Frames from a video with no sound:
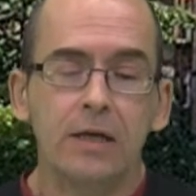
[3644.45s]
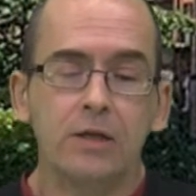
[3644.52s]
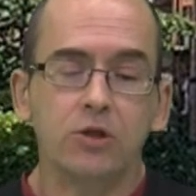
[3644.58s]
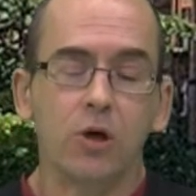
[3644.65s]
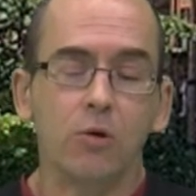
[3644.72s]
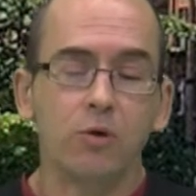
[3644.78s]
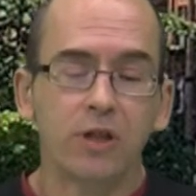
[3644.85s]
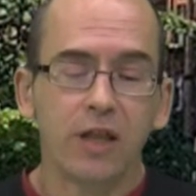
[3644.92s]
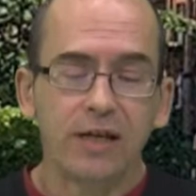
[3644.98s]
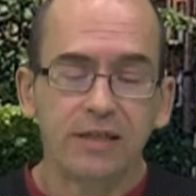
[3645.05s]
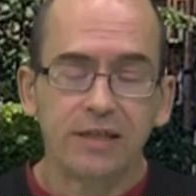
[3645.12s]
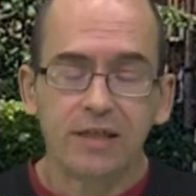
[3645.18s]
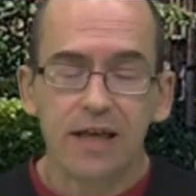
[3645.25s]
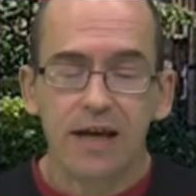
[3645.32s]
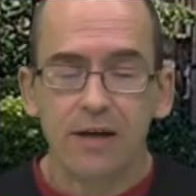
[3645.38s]
So I would like
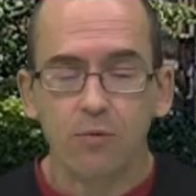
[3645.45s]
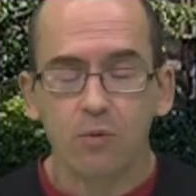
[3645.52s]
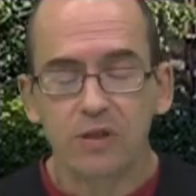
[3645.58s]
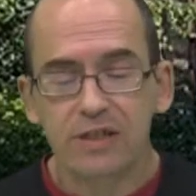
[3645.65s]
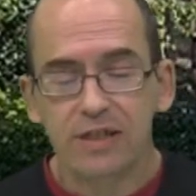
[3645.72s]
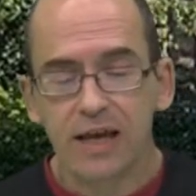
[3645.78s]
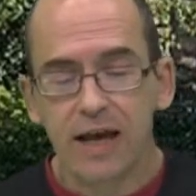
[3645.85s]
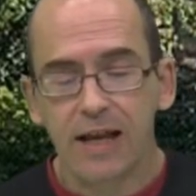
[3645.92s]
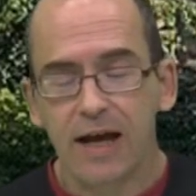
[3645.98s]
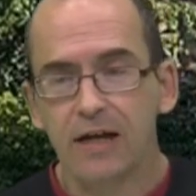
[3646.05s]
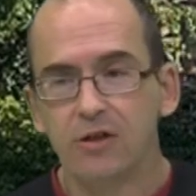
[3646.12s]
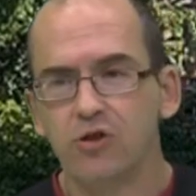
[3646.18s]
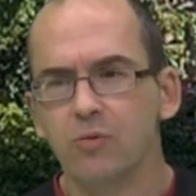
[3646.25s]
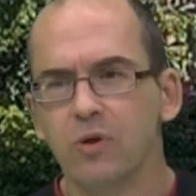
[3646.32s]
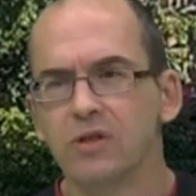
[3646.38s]
to thank once again
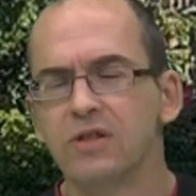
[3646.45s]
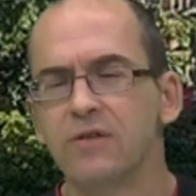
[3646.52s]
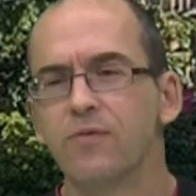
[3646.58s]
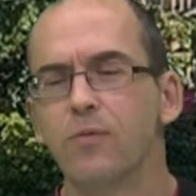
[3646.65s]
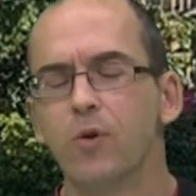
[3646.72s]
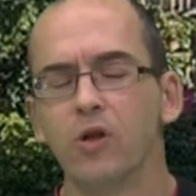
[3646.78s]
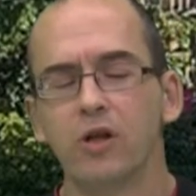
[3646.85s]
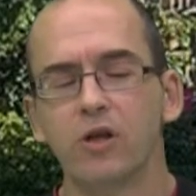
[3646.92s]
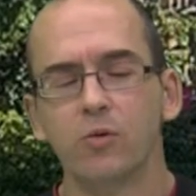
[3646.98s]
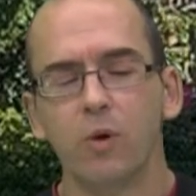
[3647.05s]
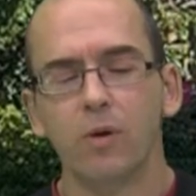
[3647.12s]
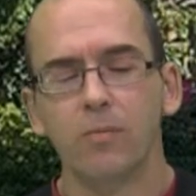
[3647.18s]
Andrew Wilson from All Under One